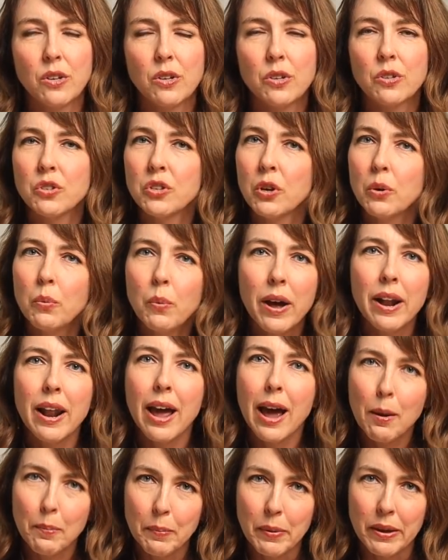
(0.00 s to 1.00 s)
So what
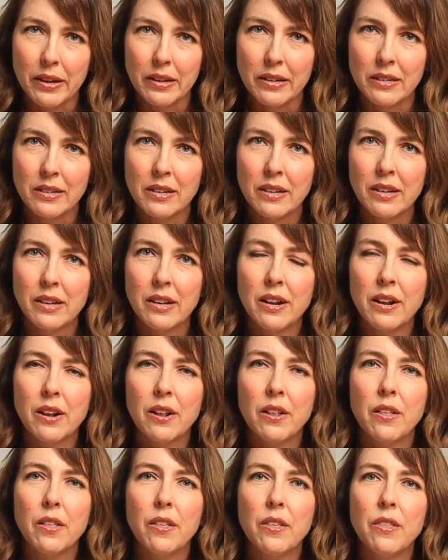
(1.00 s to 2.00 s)
happened?
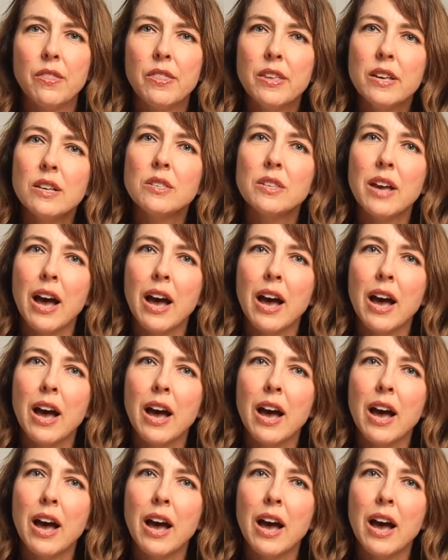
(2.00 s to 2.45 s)
This